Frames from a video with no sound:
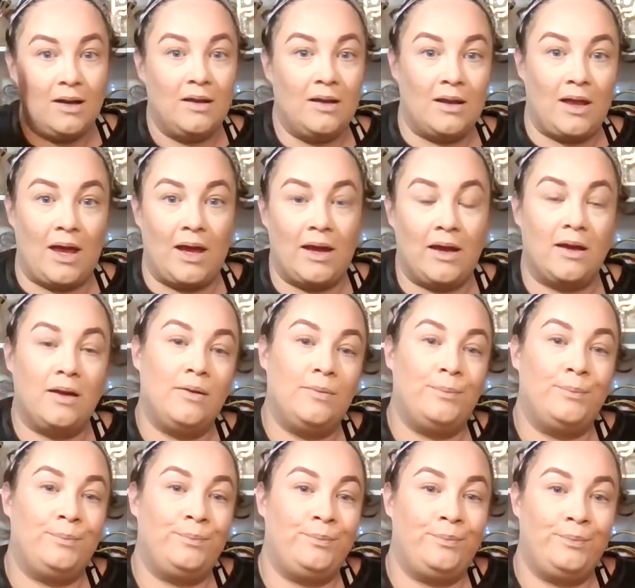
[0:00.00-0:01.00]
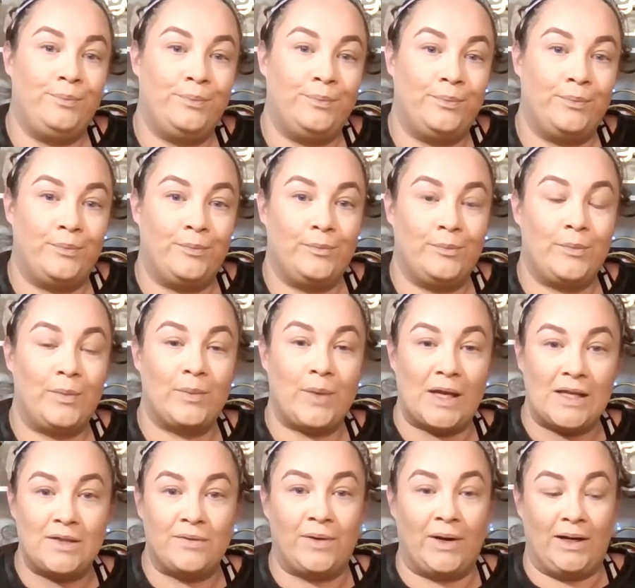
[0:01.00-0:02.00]
Like,
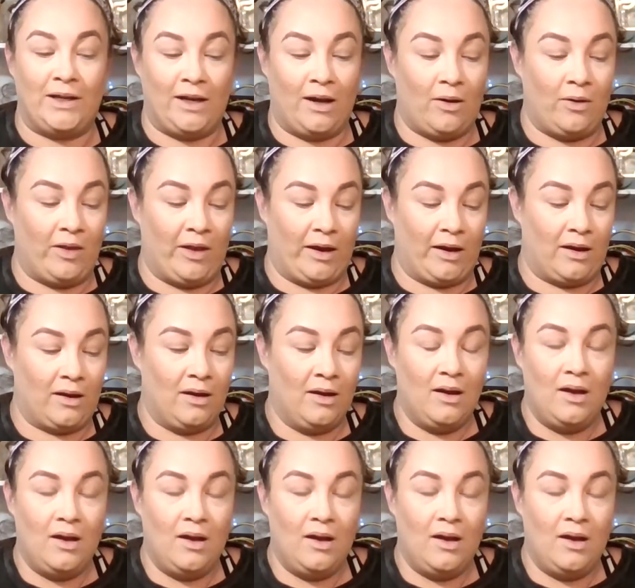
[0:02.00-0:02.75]
as of right now, like,